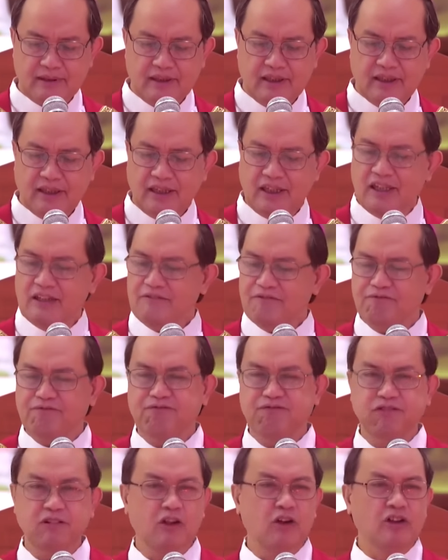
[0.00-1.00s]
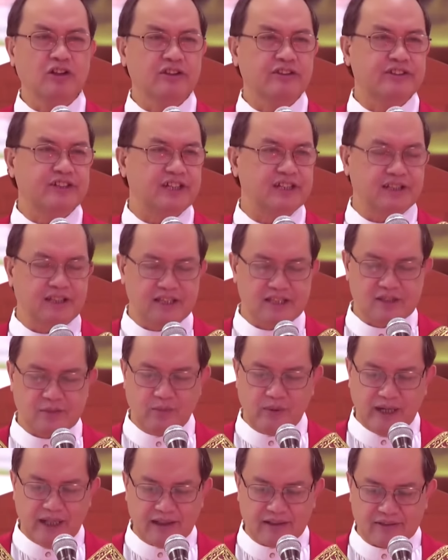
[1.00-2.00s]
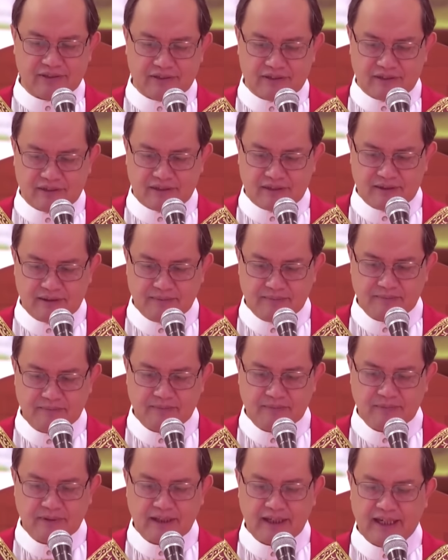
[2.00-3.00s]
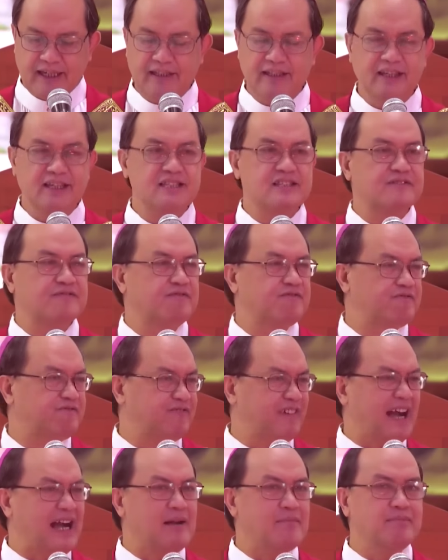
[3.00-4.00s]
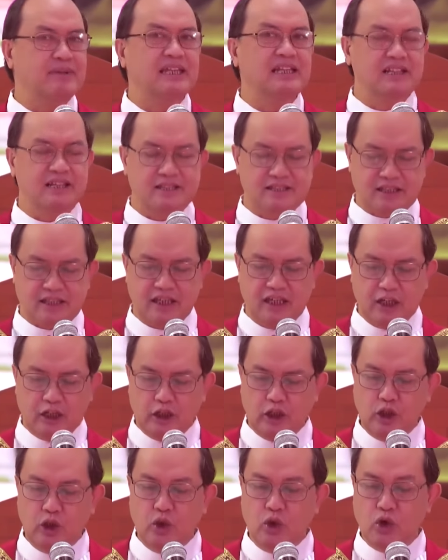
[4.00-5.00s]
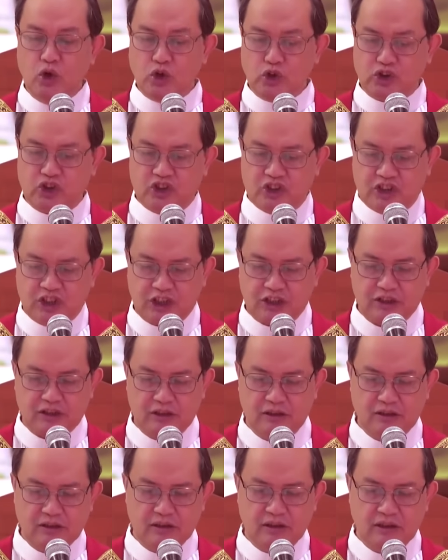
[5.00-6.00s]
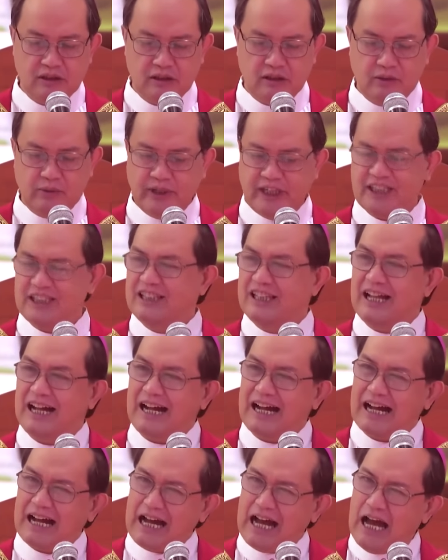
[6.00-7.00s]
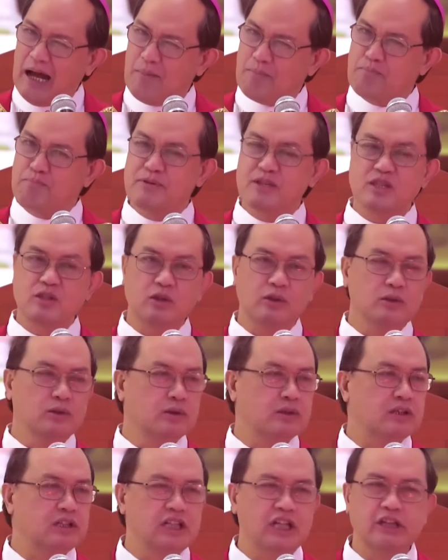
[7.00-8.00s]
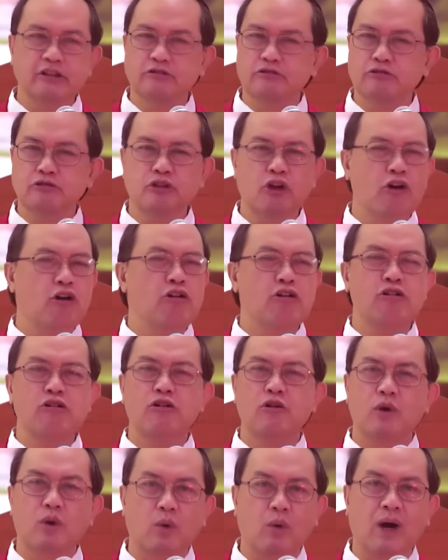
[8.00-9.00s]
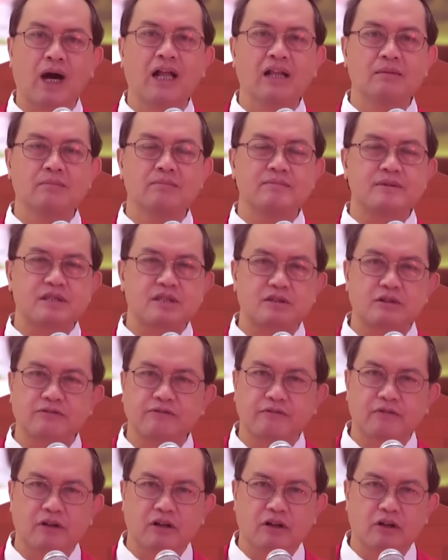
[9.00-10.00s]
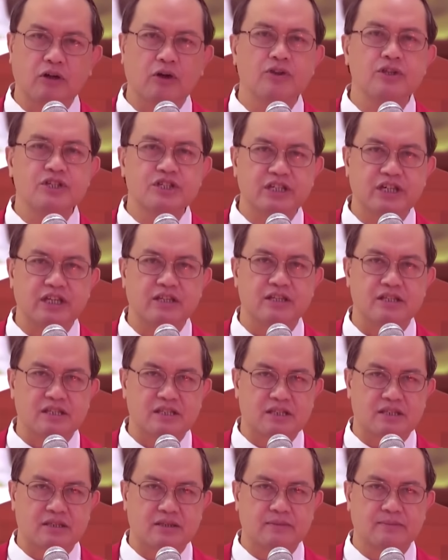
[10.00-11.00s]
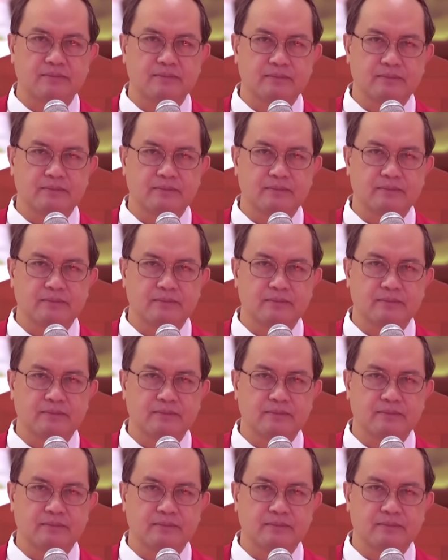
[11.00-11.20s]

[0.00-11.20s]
He flaunted his wealth and his family's loot with absolutely no qualms of conscience.